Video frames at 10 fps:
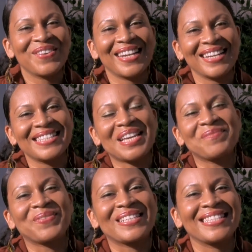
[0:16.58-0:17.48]
Greetings,
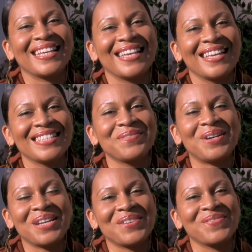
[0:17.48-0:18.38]
Empresses.
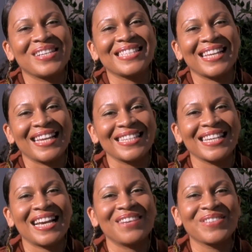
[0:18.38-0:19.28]
Welcome once again
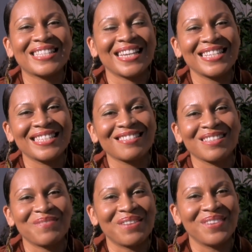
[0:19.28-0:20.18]
to Conversations
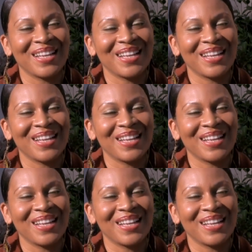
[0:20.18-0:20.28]
with my